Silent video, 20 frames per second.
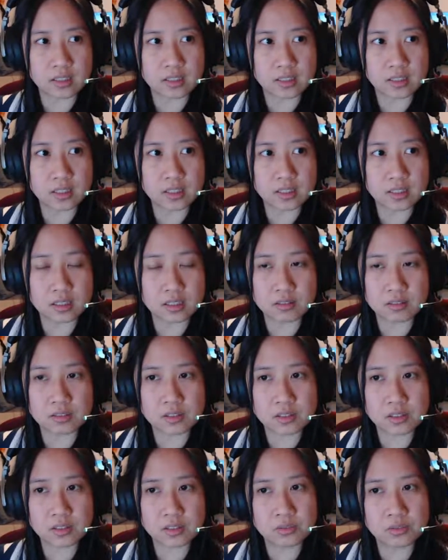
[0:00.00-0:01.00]
the
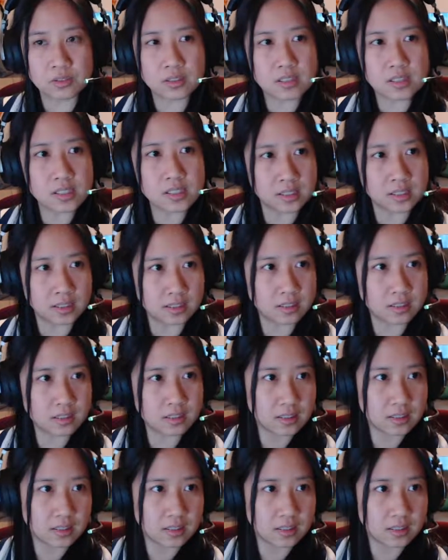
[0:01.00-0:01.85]
issues, you will see